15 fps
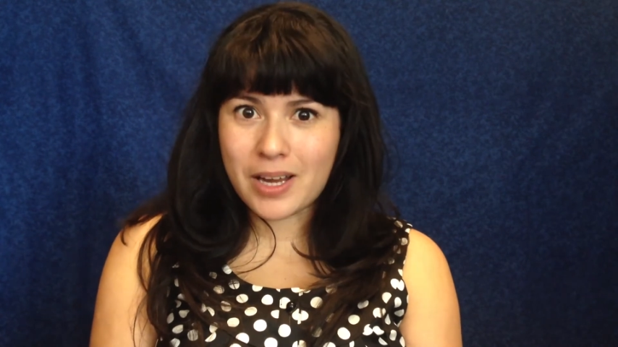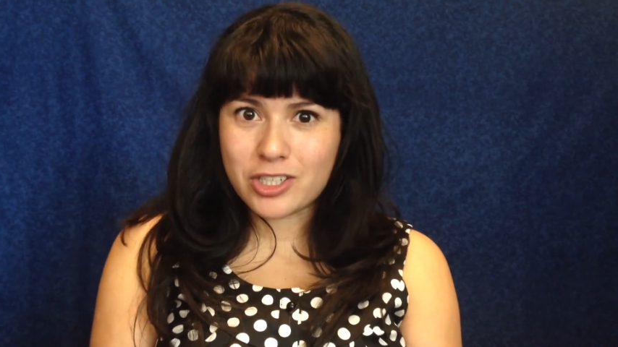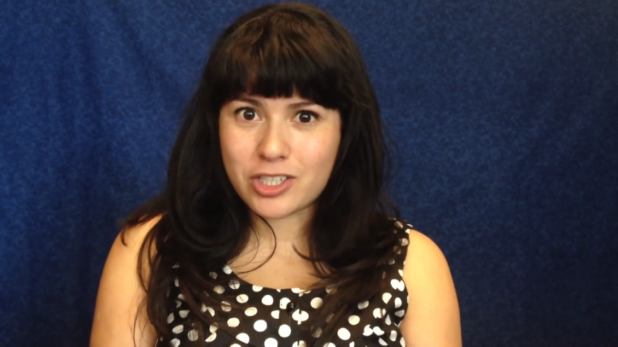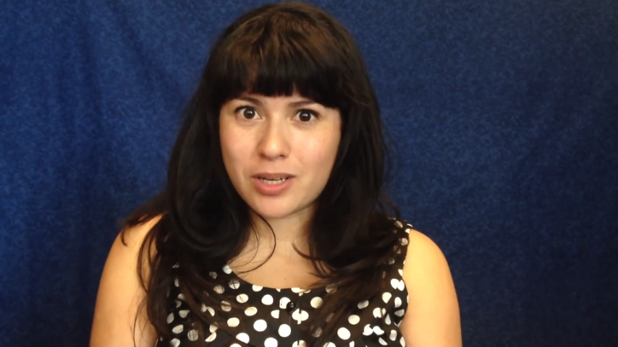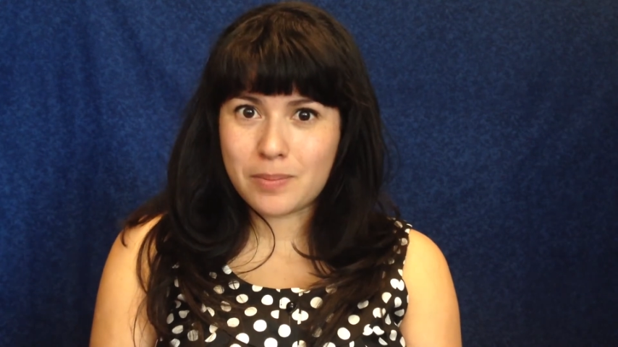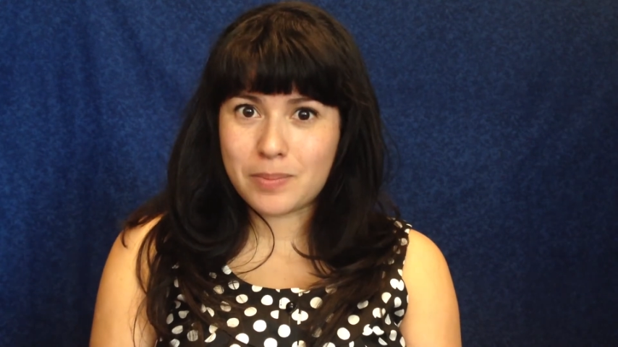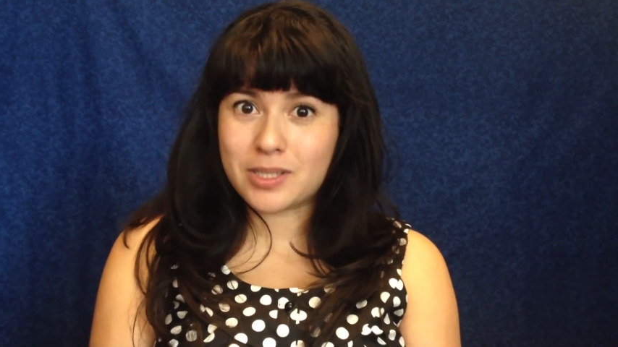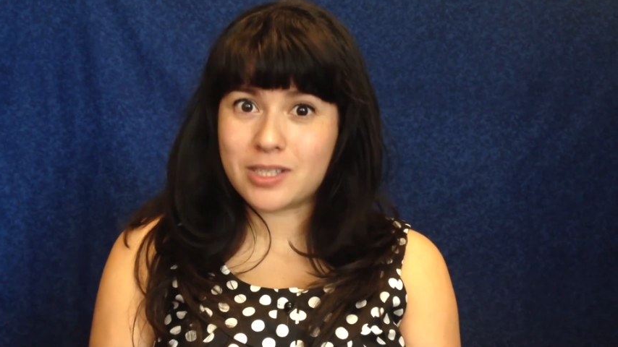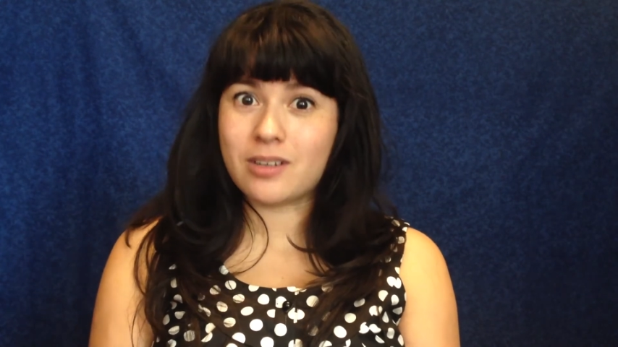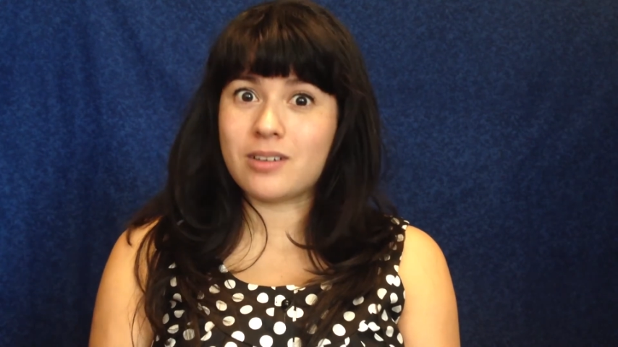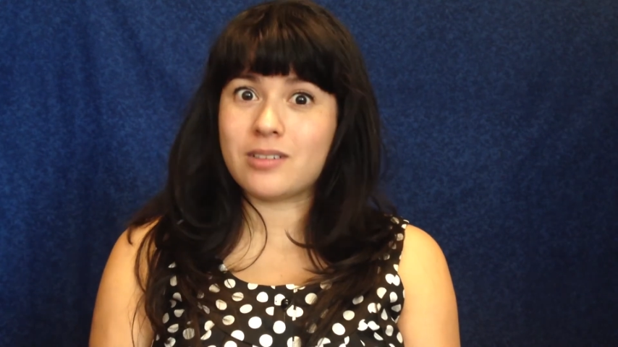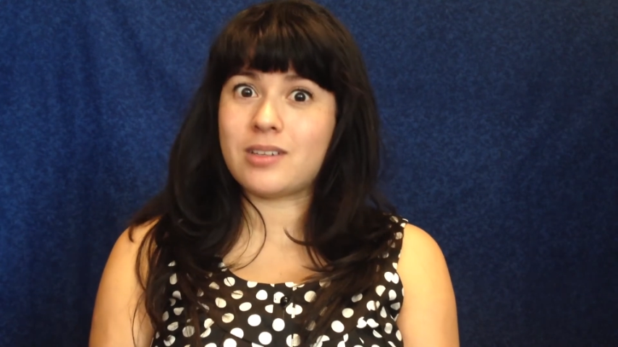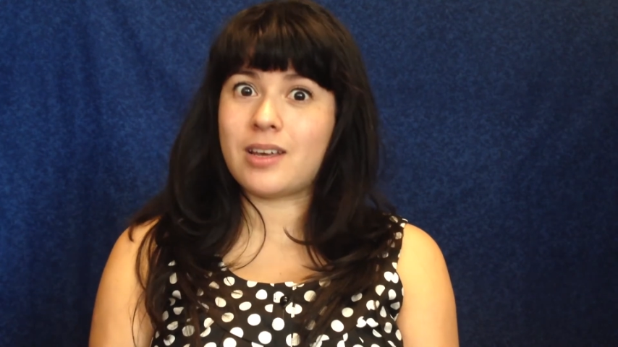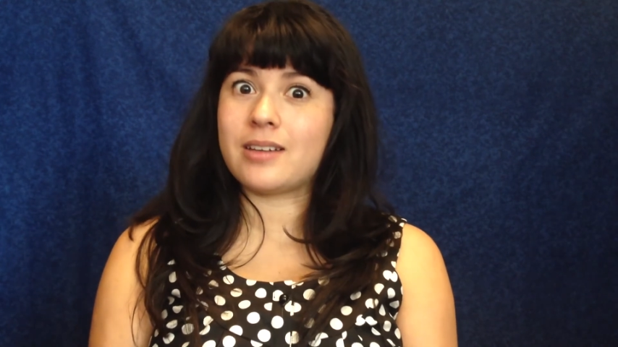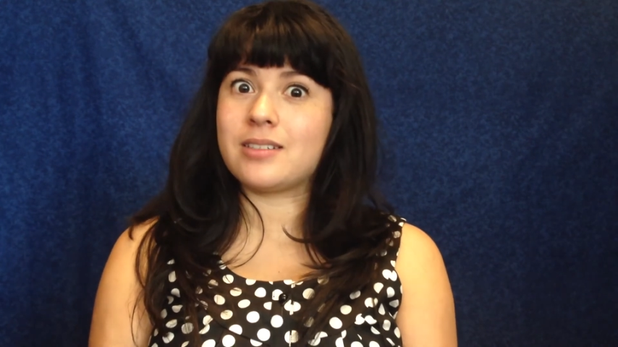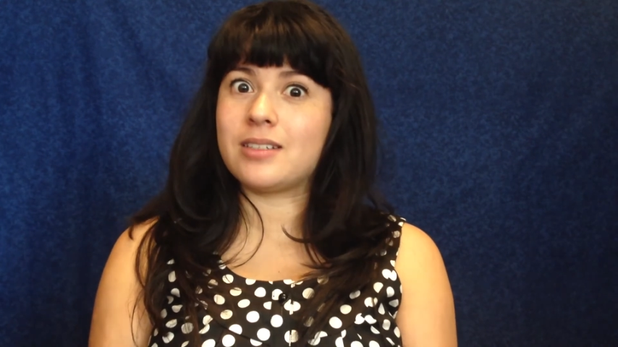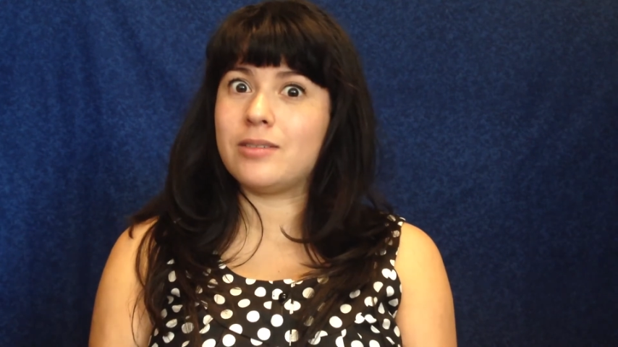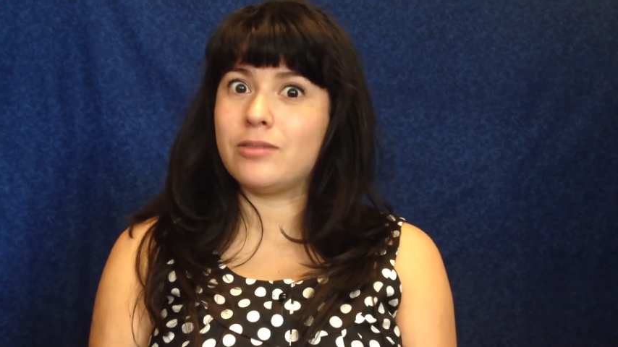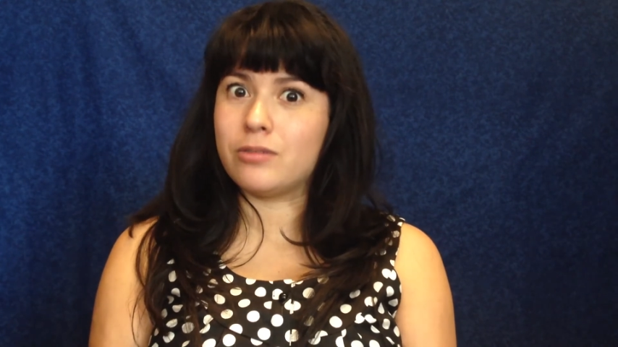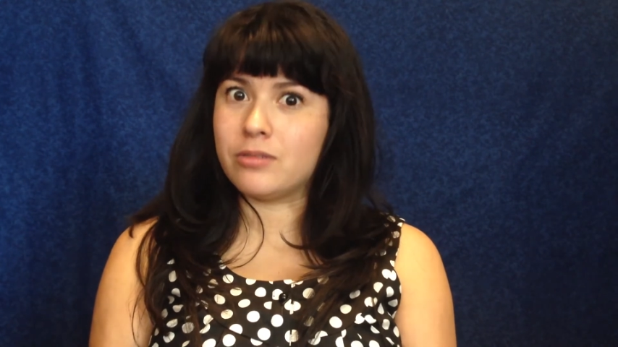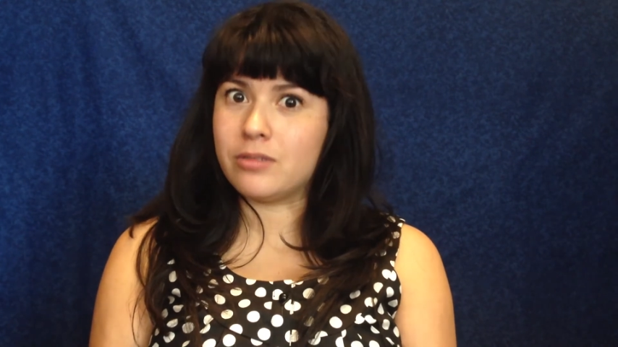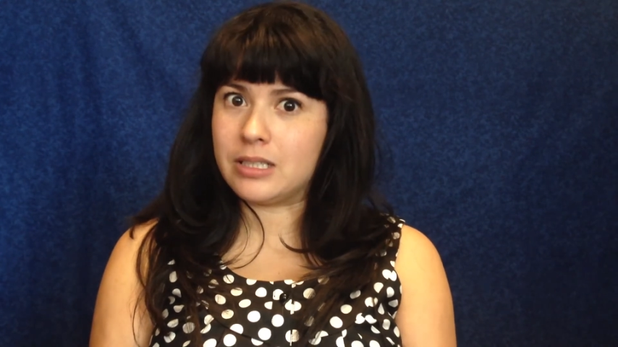ship starts
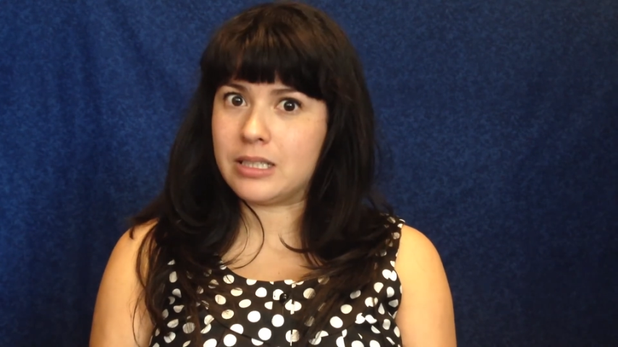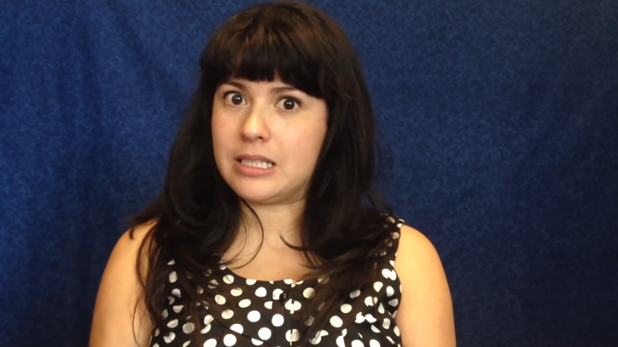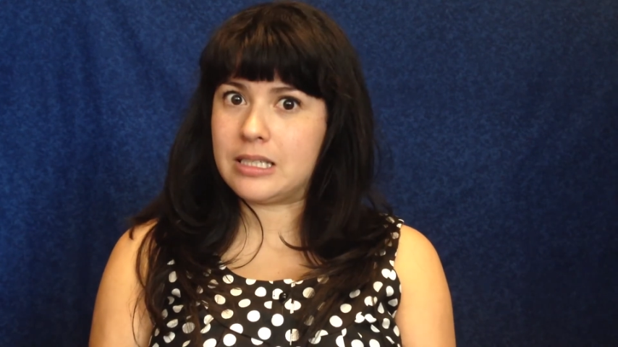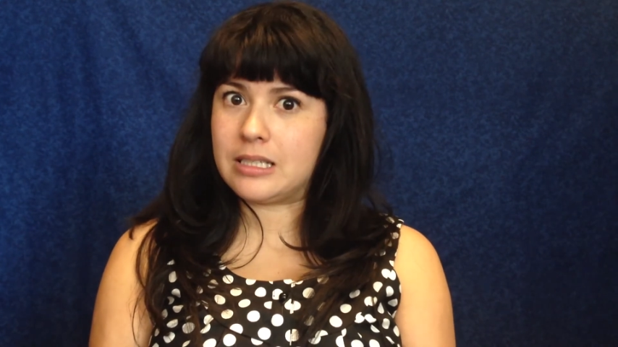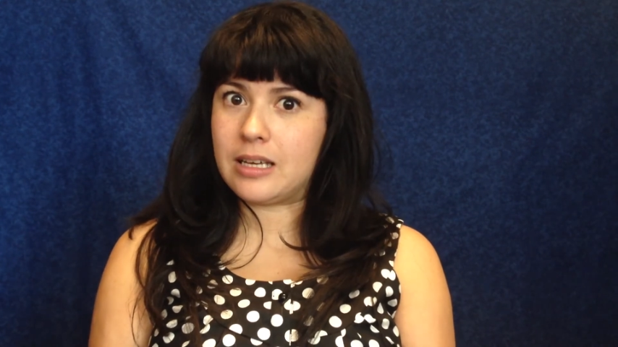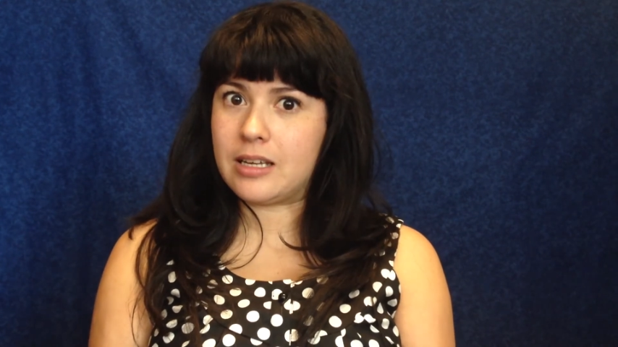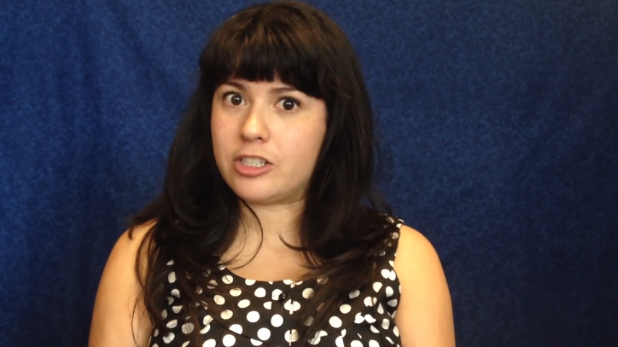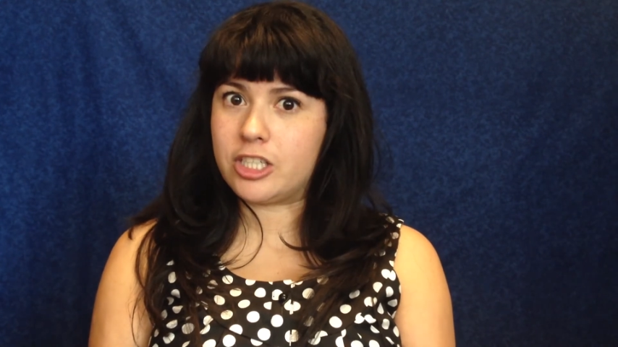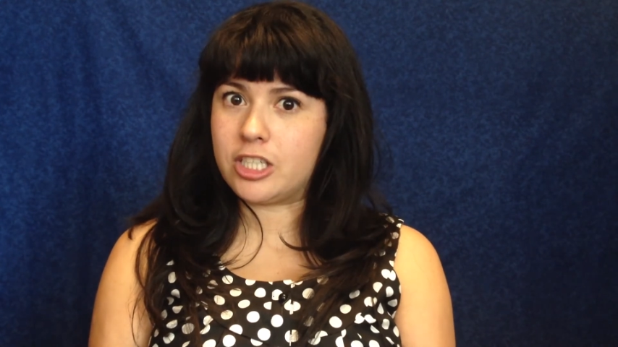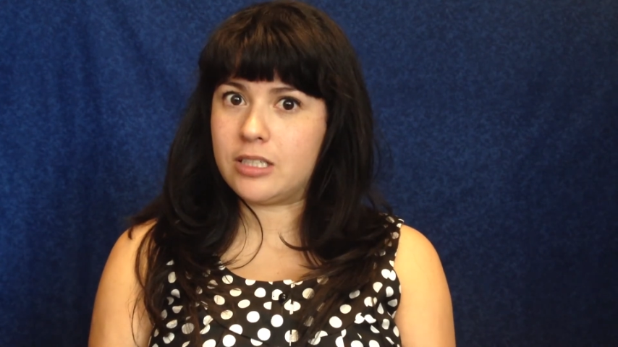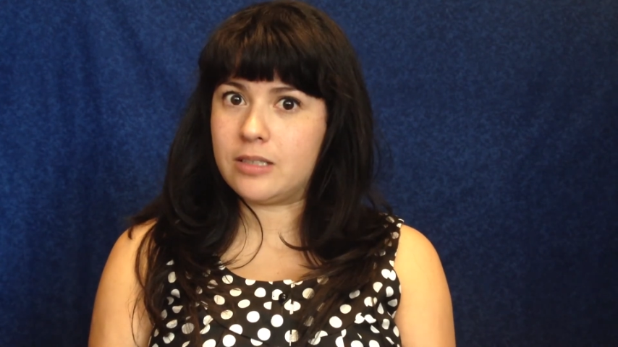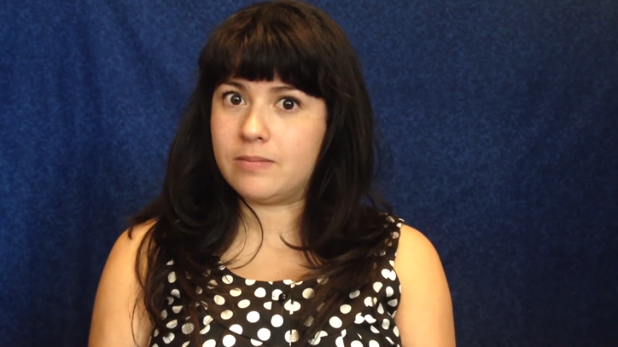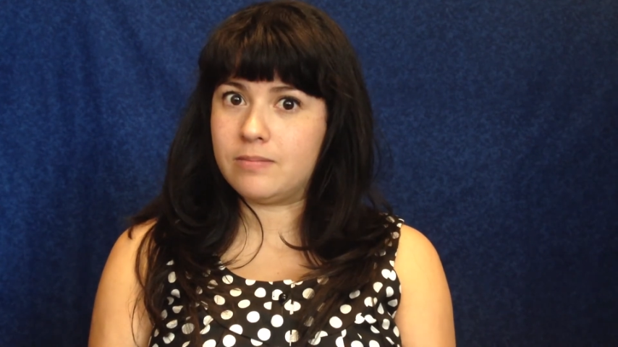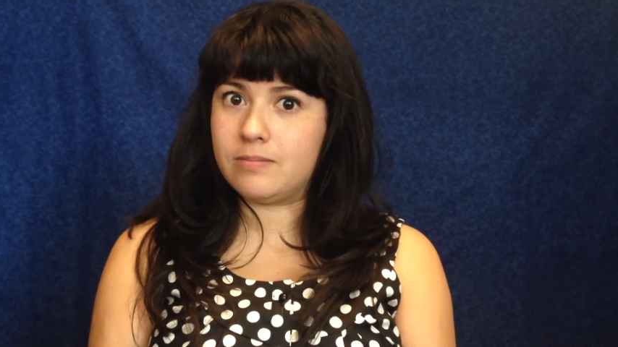acting really sketchy.